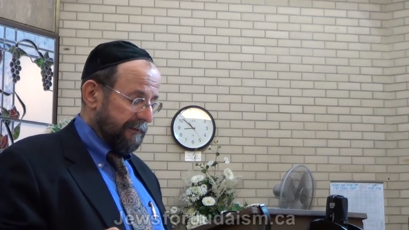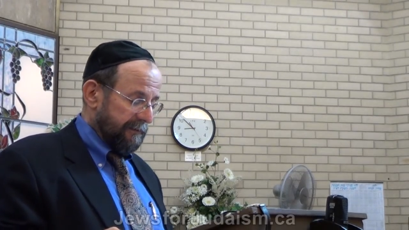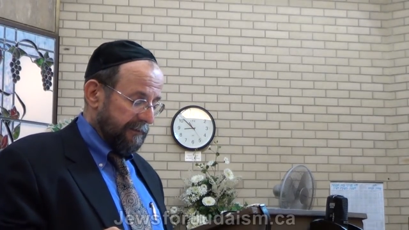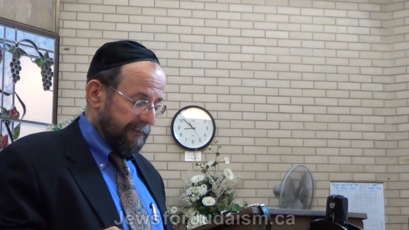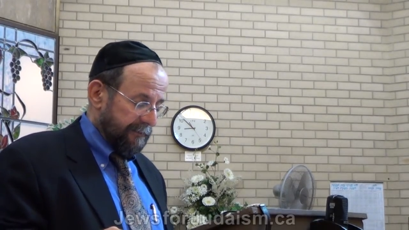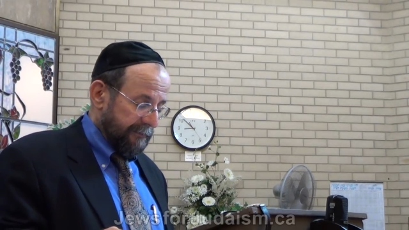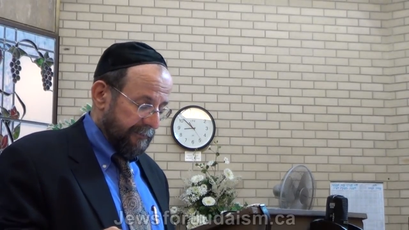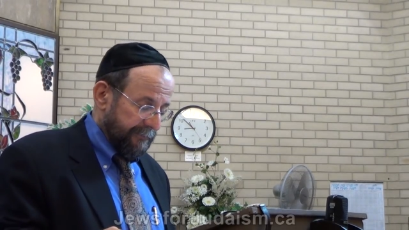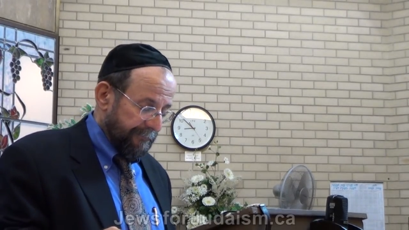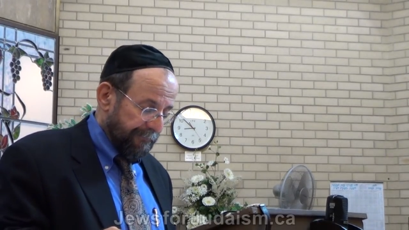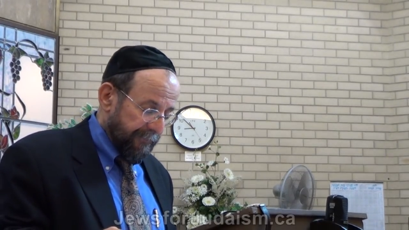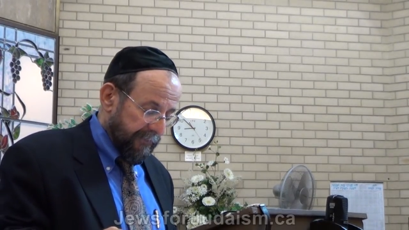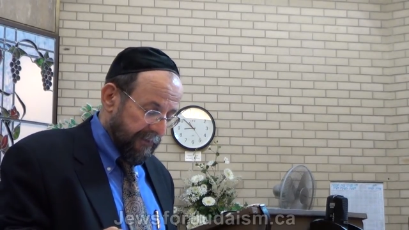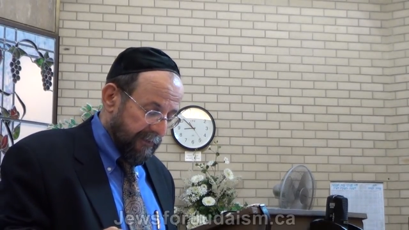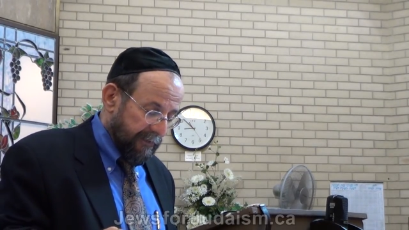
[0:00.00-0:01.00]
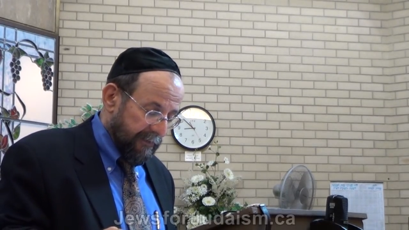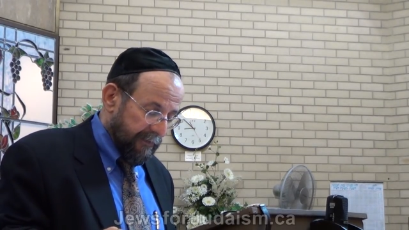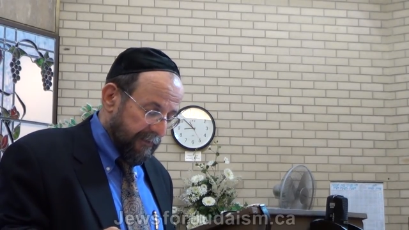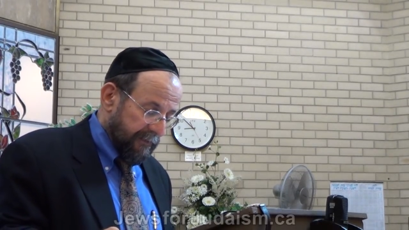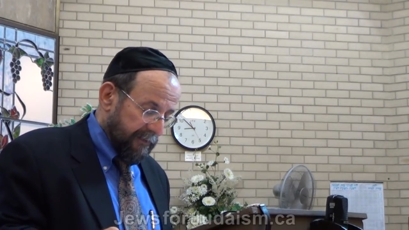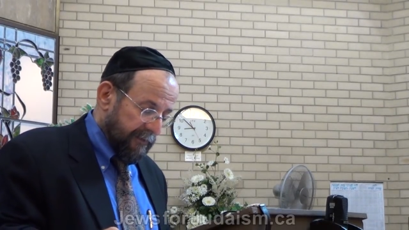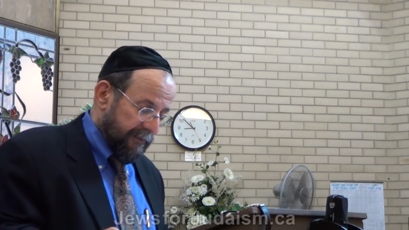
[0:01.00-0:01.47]

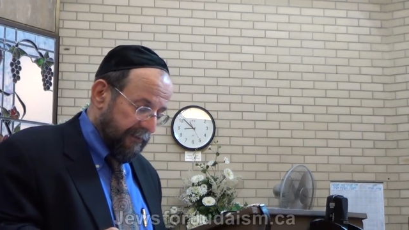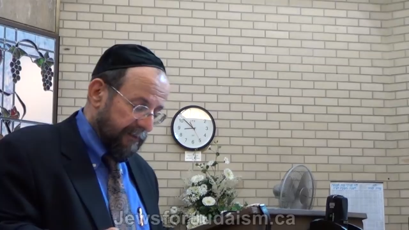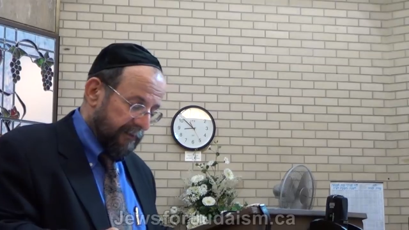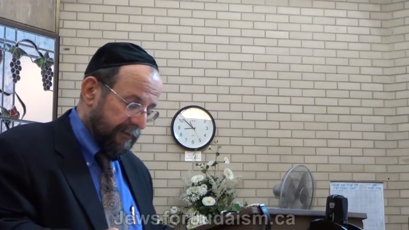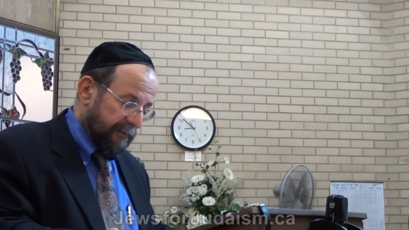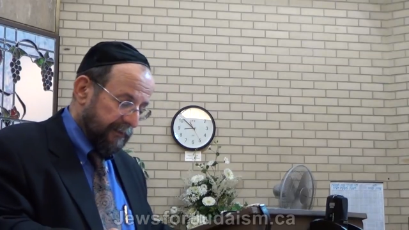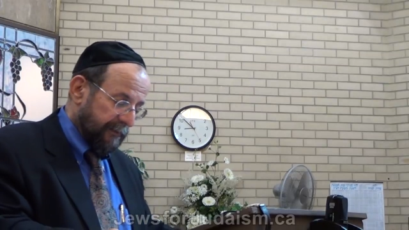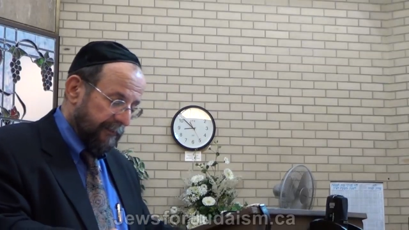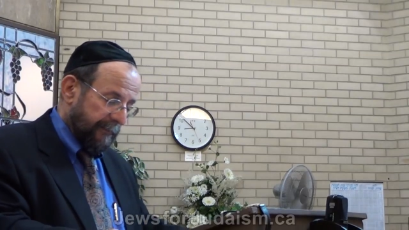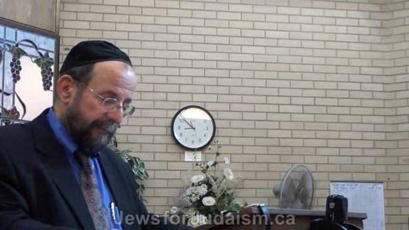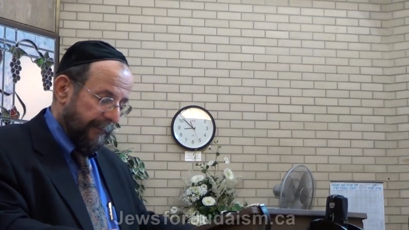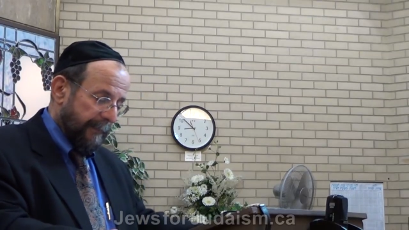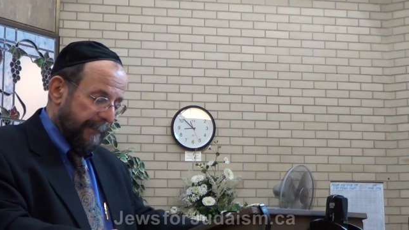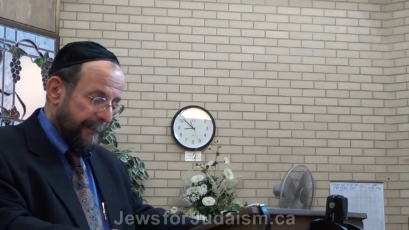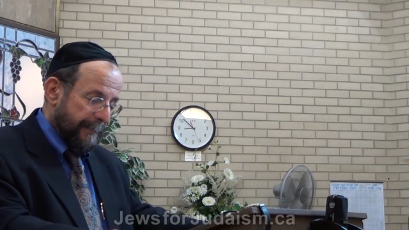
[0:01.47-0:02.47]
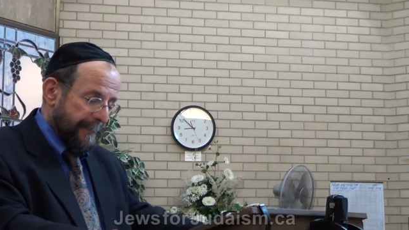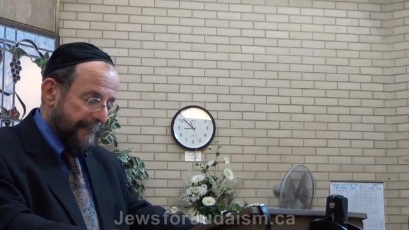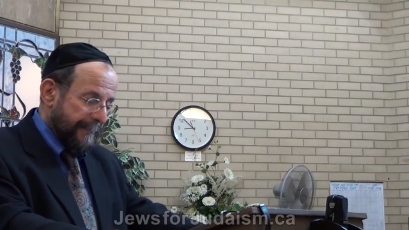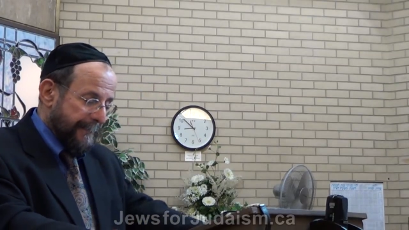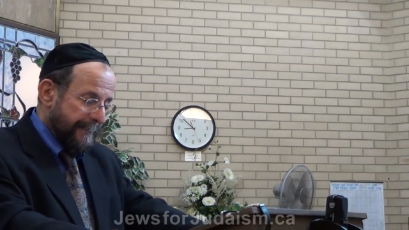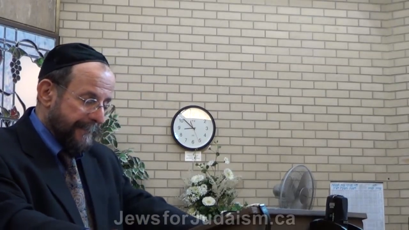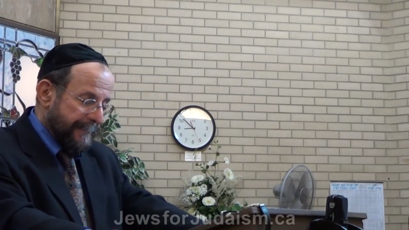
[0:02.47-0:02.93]

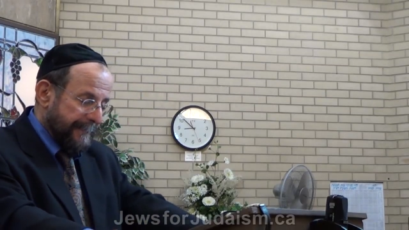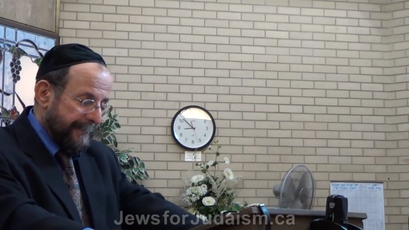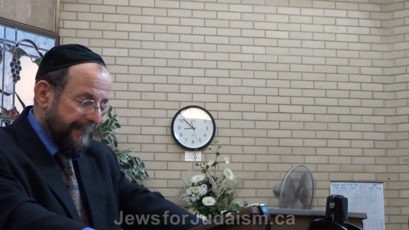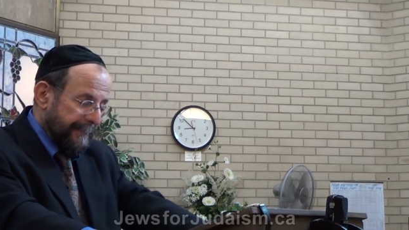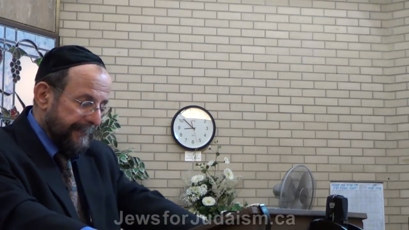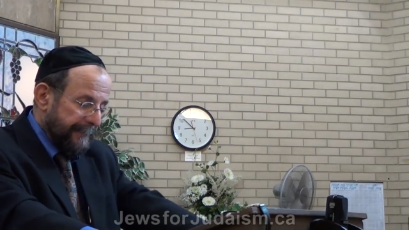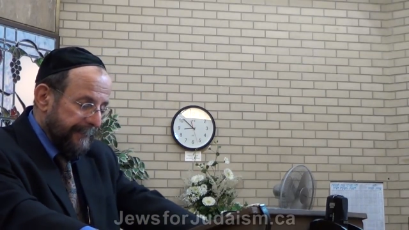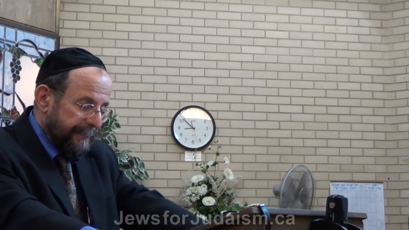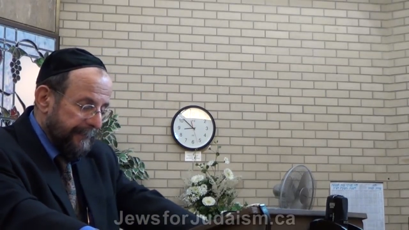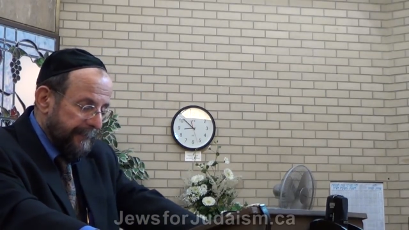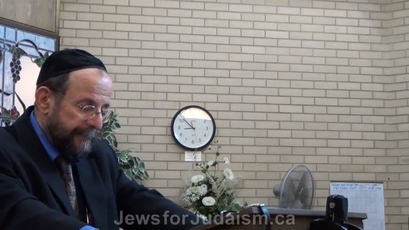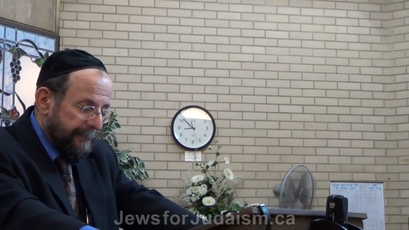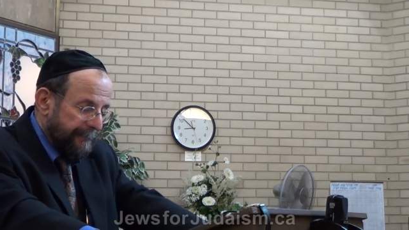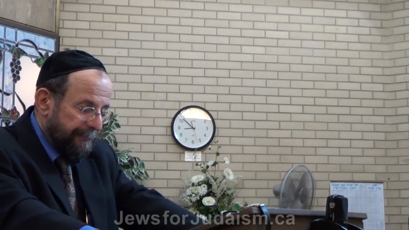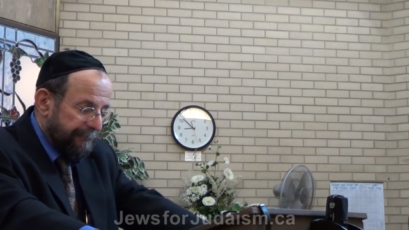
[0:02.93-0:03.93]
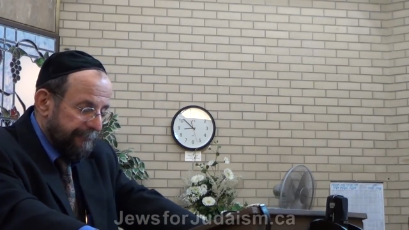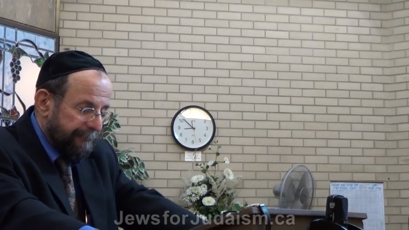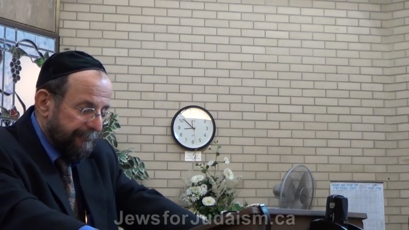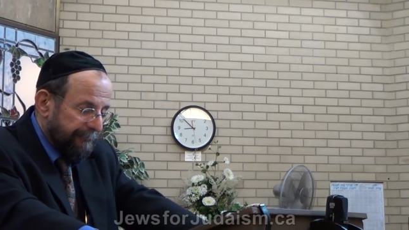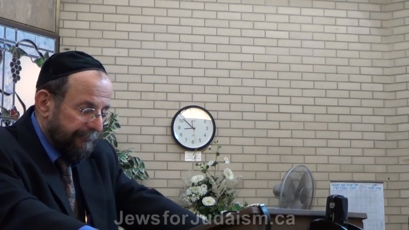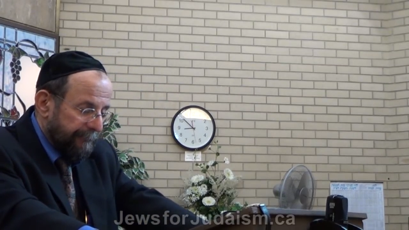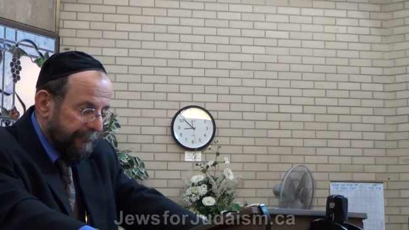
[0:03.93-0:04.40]

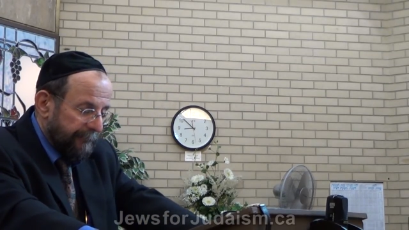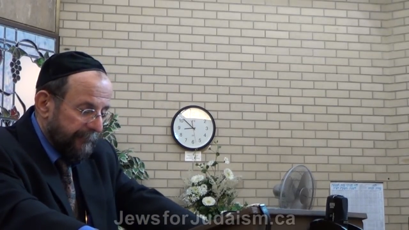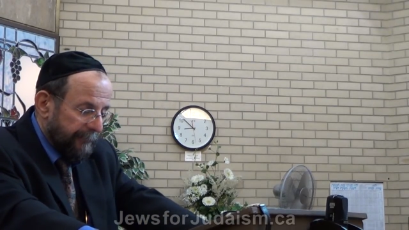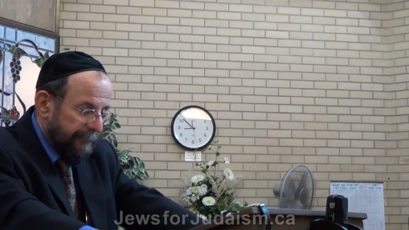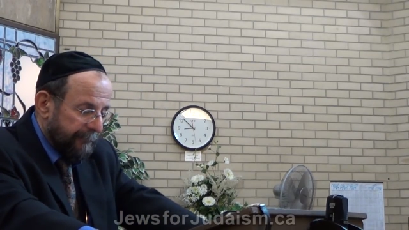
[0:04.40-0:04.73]
(silence)